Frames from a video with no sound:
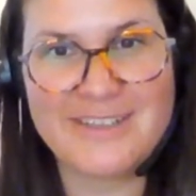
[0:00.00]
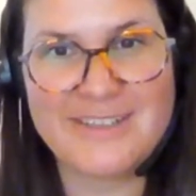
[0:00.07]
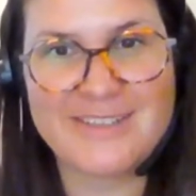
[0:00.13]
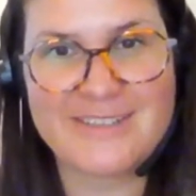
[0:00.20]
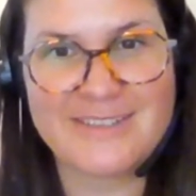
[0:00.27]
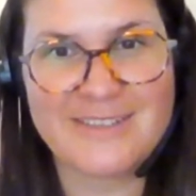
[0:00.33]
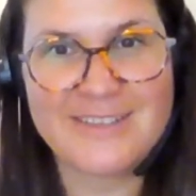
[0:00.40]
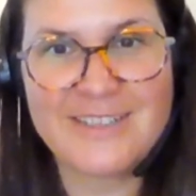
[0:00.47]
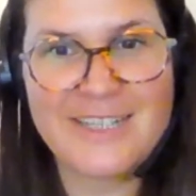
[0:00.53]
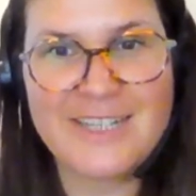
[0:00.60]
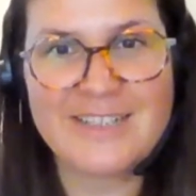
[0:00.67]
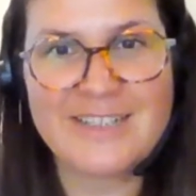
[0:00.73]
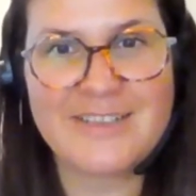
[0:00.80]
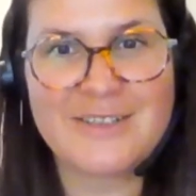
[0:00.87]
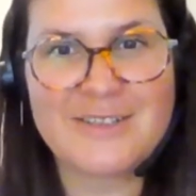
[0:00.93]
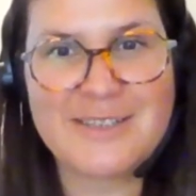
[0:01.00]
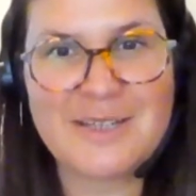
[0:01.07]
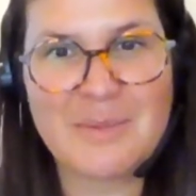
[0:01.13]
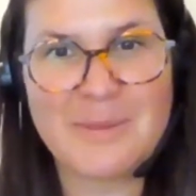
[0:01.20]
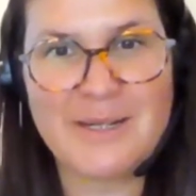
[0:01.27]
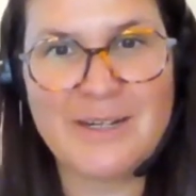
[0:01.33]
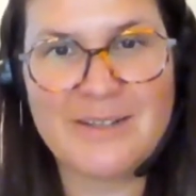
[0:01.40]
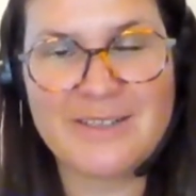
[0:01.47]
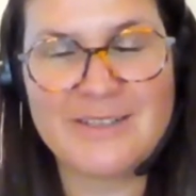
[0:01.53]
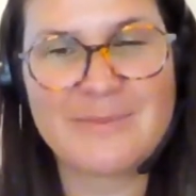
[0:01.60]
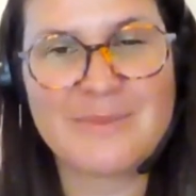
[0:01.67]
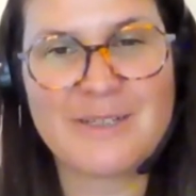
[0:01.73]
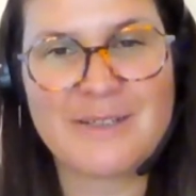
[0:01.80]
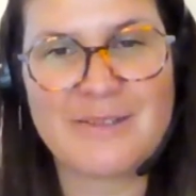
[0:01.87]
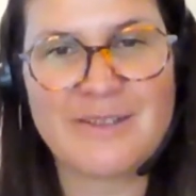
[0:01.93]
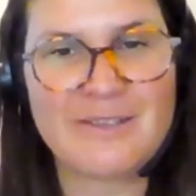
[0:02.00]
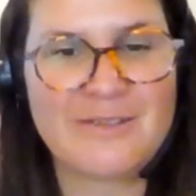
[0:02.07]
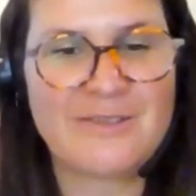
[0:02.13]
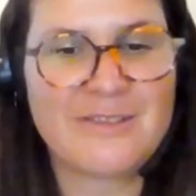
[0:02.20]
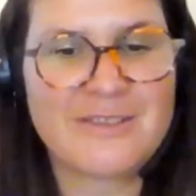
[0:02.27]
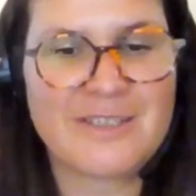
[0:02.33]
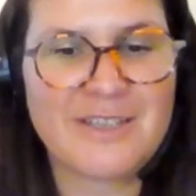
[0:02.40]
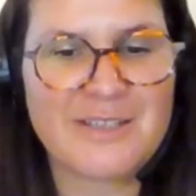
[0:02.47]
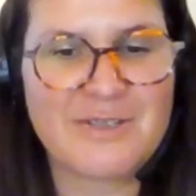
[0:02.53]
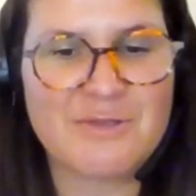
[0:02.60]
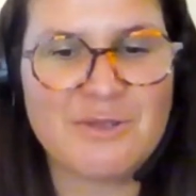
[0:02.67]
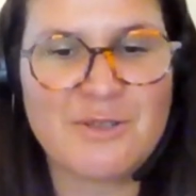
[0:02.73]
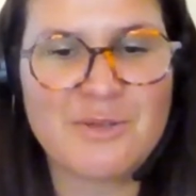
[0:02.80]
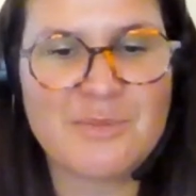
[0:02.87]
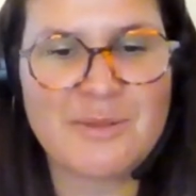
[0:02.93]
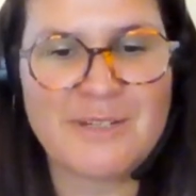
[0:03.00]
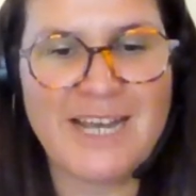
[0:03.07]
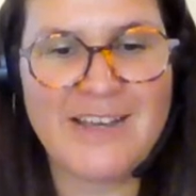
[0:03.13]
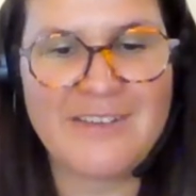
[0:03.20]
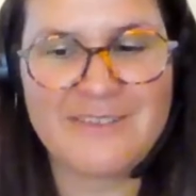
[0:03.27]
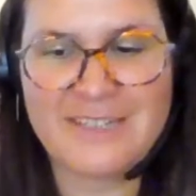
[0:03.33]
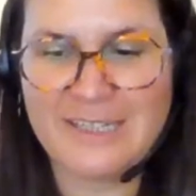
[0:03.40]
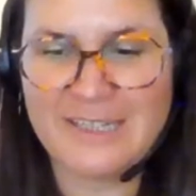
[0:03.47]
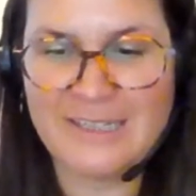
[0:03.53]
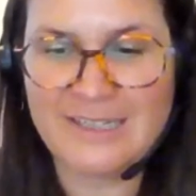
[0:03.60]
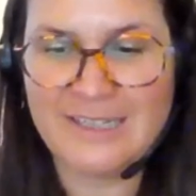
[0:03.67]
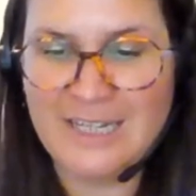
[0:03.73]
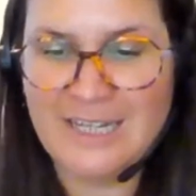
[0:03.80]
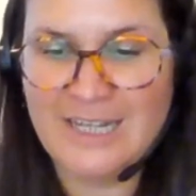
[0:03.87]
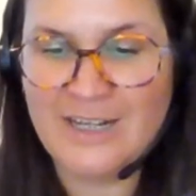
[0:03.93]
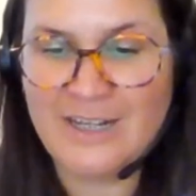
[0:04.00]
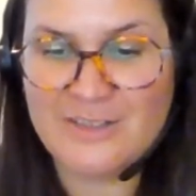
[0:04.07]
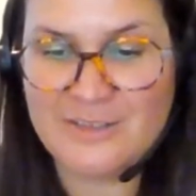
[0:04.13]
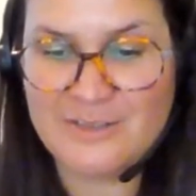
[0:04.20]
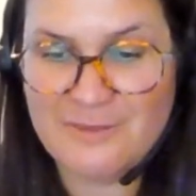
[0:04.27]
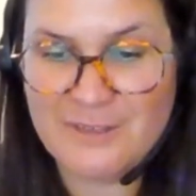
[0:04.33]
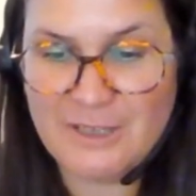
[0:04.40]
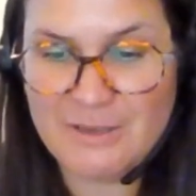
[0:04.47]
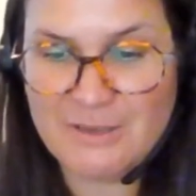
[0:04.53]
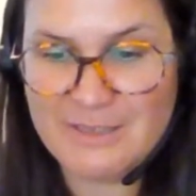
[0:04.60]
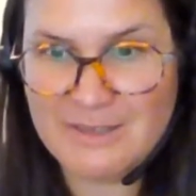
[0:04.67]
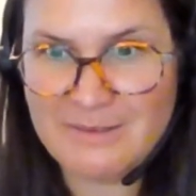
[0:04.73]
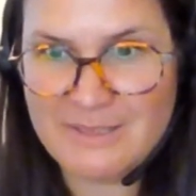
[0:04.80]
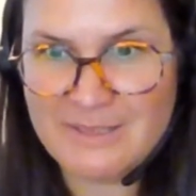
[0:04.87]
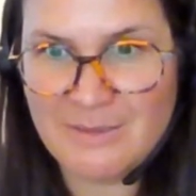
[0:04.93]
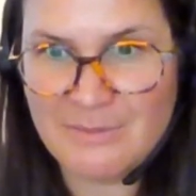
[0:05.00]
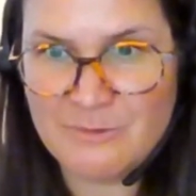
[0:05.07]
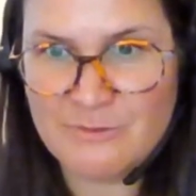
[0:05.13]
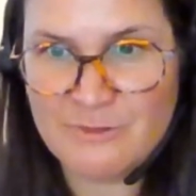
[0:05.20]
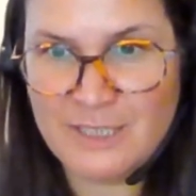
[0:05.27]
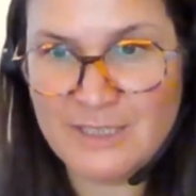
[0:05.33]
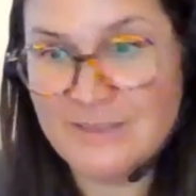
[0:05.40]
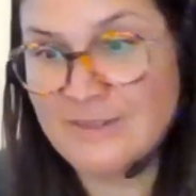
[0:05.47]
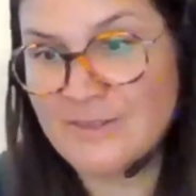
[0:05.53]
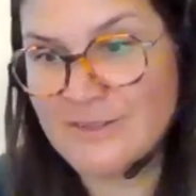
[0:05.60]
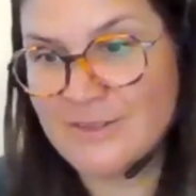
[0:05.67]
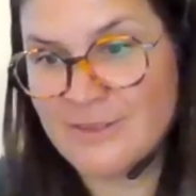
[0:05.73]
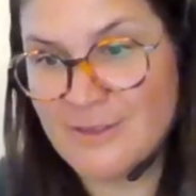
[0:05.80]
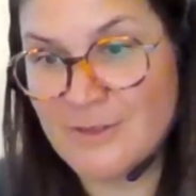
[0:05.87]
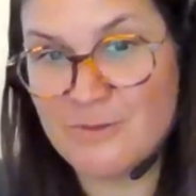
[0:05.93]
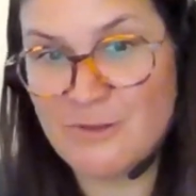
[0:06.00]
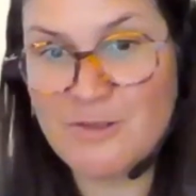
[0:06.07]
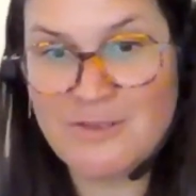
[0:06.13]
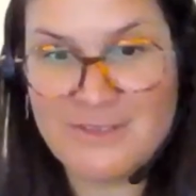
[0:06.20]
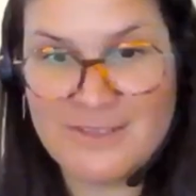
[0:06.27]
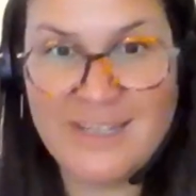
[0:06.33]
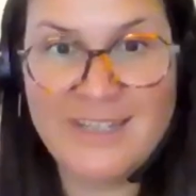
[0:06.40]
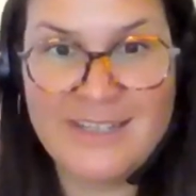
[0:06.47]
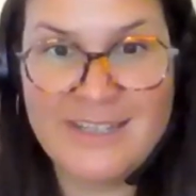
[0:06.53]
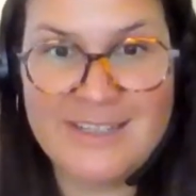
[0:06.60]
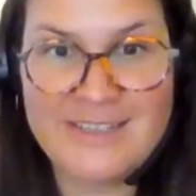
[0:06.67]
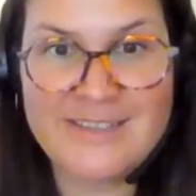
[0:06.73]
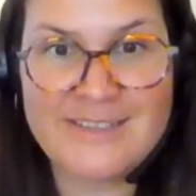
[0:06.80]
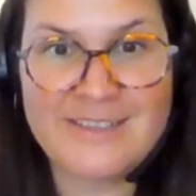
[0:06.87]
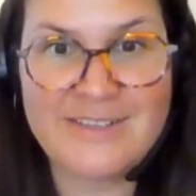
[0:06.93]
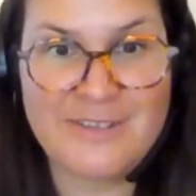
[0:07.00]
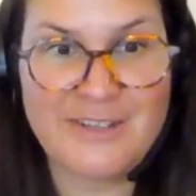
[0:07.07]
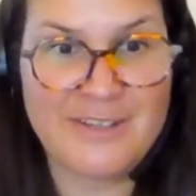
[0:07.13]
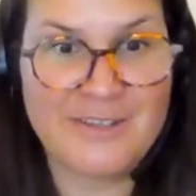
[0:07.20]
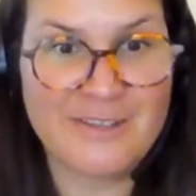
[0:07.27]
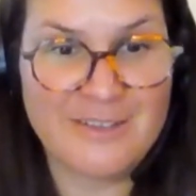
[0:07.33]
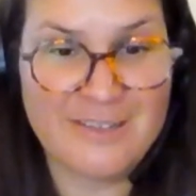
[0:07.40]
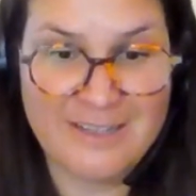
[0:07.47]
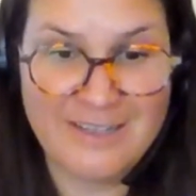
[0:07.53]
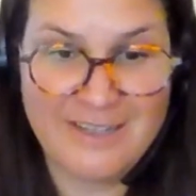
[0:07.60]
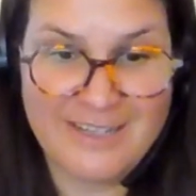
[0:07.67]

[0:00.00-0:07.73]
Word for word: It's uh, nothing bad about nothing is wrong about having a, a difficulty with someone the wrong thing is uh,